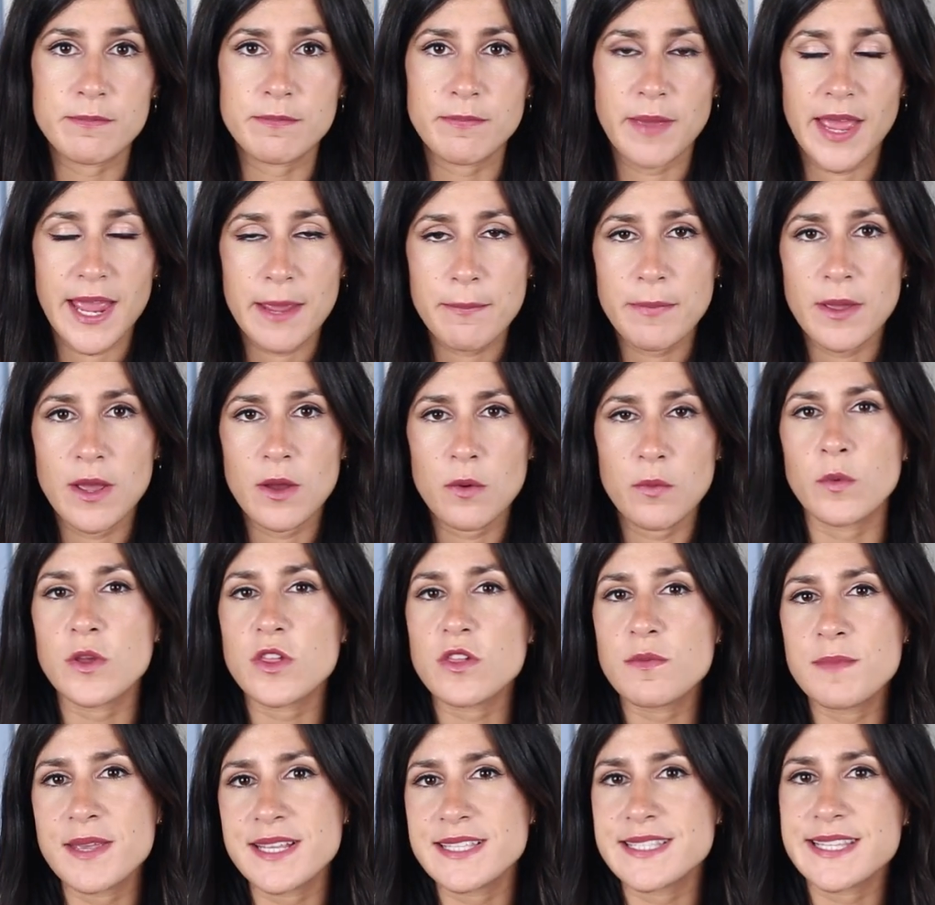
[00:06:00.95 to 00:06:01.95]
paper,
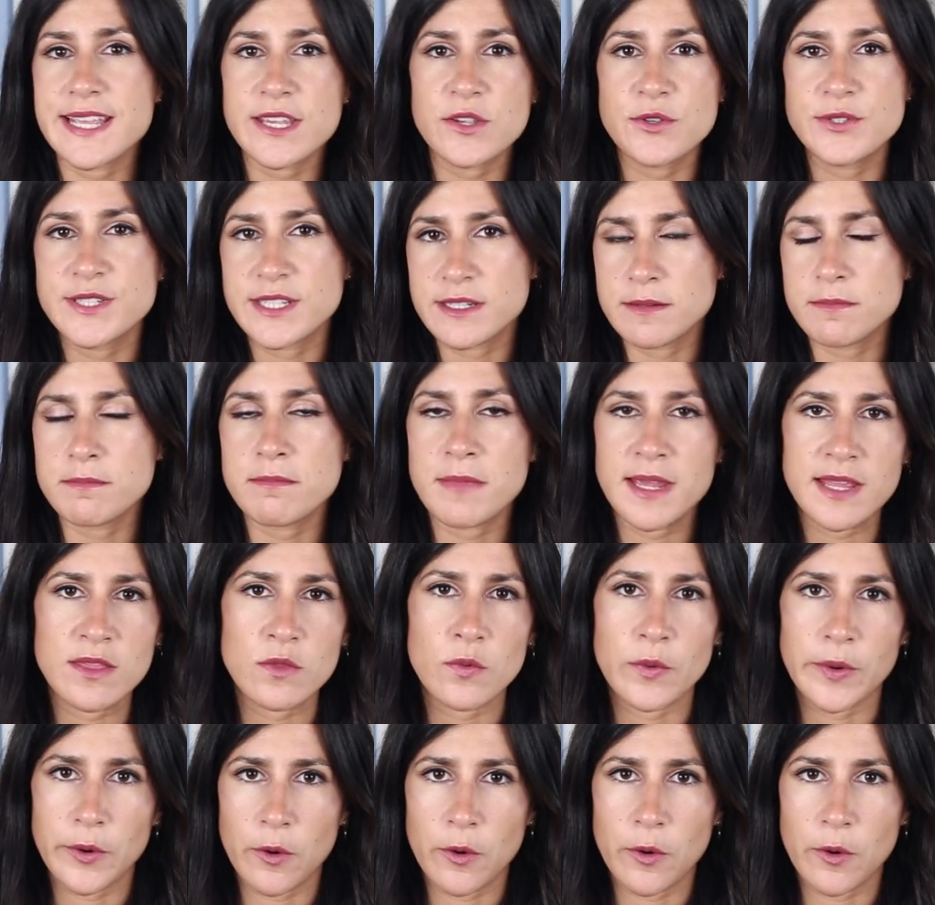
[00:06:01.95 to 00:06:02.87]
which means that you didn't meet the